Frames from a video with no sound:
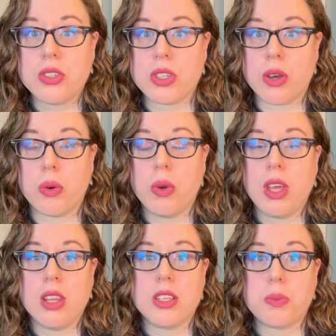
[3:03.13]
So
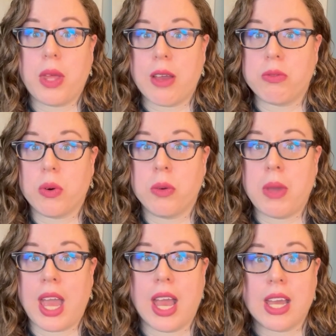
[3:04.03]
this platform
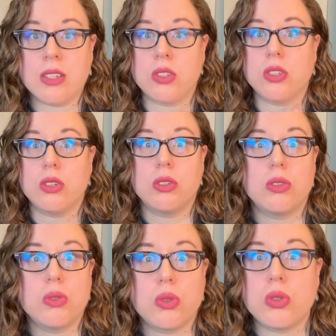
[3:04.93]
has
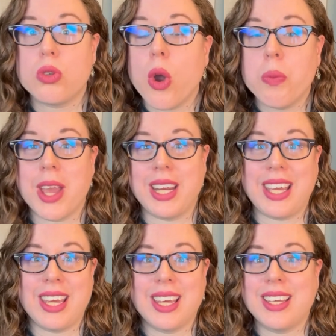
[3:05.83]
so
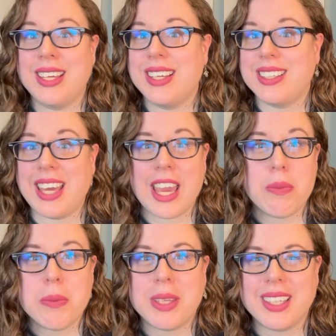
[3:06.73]
many
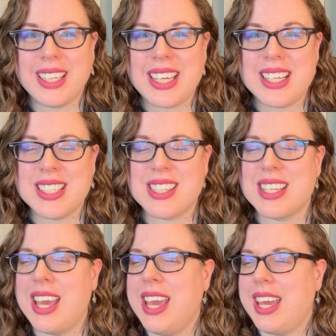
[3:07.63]
capabilities.
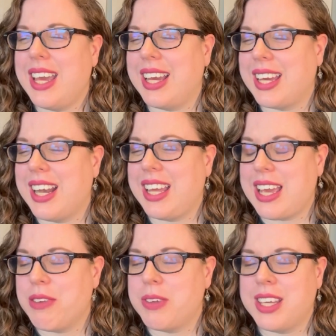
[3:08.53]
It can
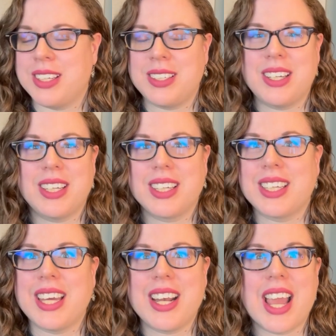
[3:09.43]
even
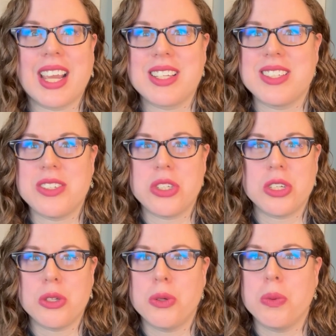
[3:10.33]
connect
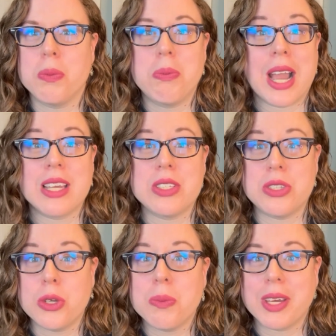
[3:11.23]
to my
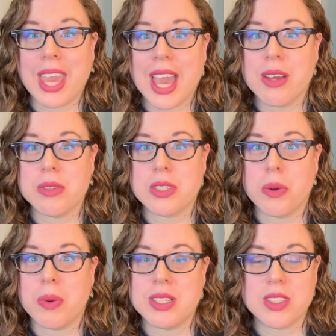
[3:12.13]
Zoom account. So
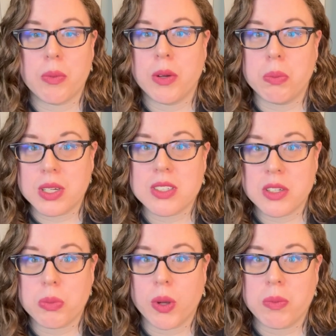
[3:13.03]
when someone books an
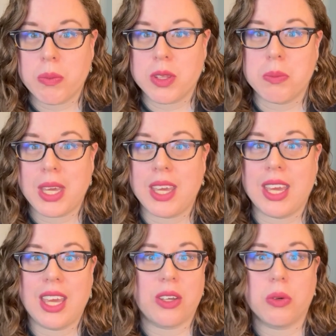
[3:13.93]
appointment with
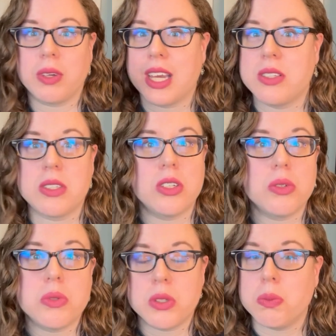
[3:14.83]
me, it creates a
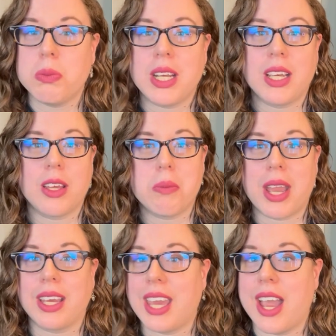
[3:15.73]
new Zoom meeting in
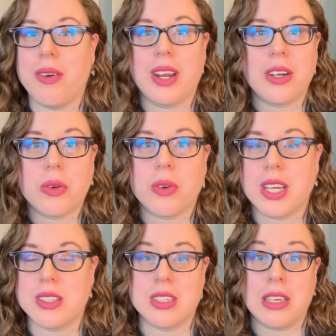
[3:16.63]
my account and
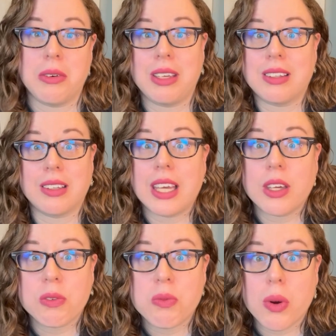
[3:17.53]
creates a unique
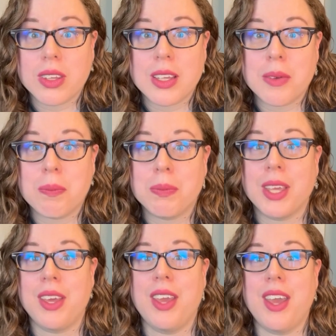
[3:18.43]
link for them.
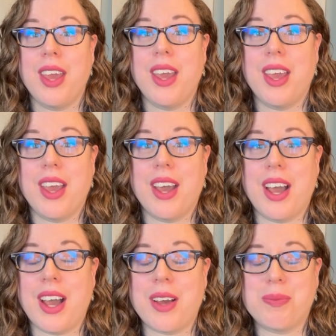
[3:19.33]

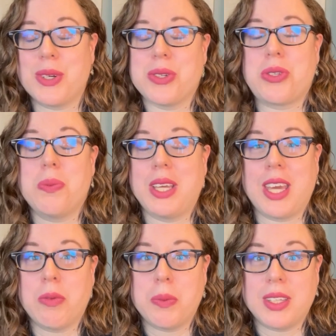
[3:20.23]
There are so many
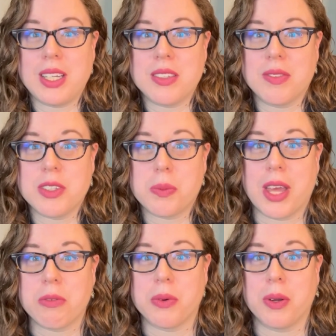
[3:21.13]
capabilities of this
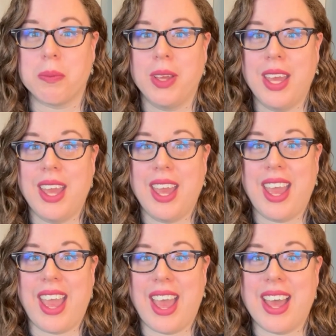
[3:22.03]
platform,
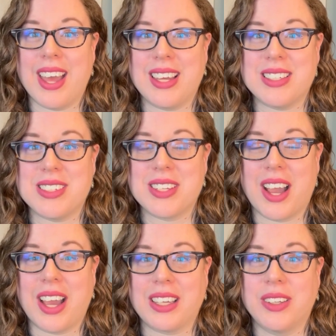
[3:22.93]
and
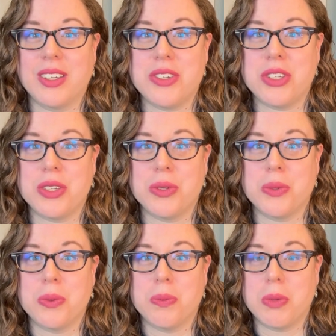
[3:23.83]
I could
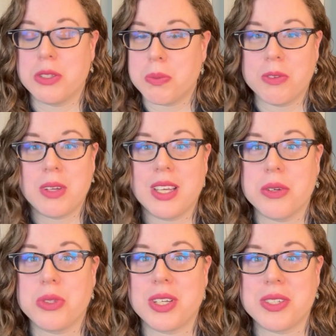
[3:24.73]
do multiple
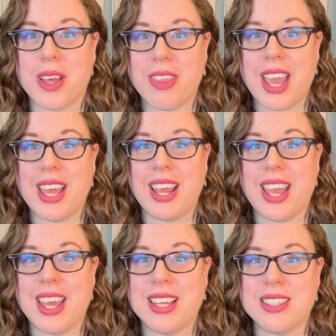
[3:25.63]
videos just on that.
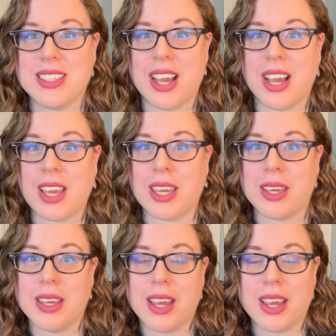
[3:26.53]
And I